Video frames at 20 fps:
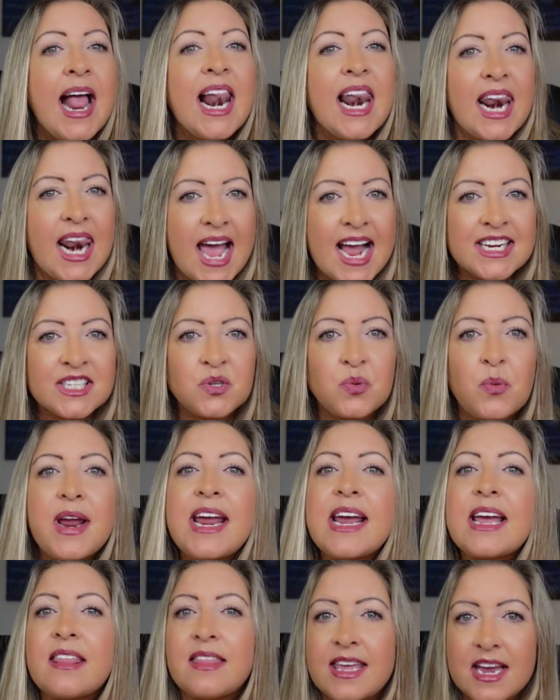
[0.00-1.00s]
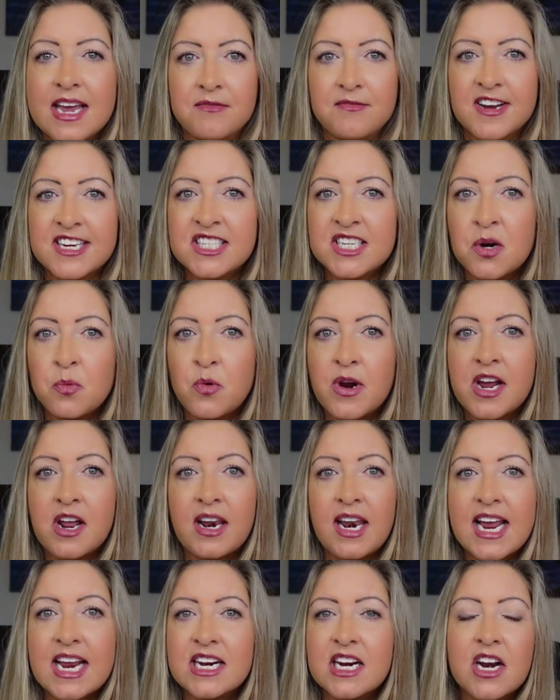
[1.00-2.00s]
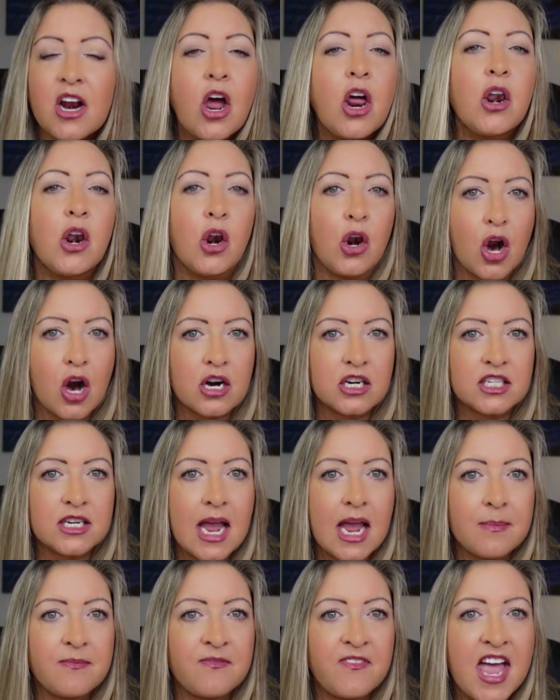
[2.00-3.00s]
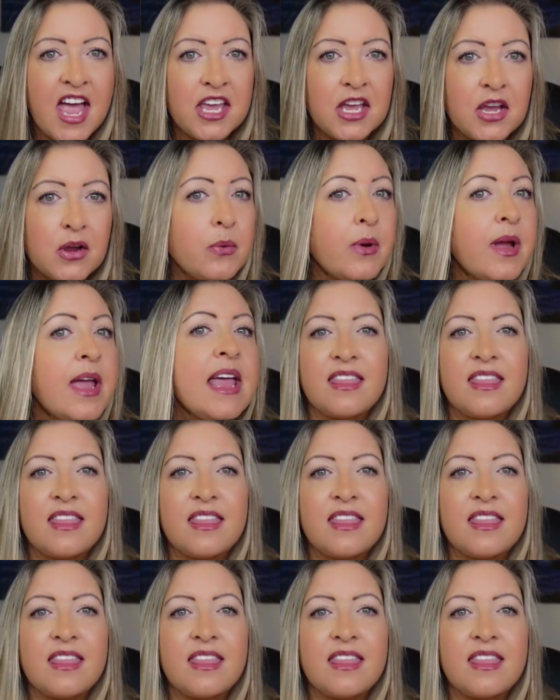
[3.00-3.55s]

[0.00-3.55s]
Last week, the investing wheel landed on large cap value.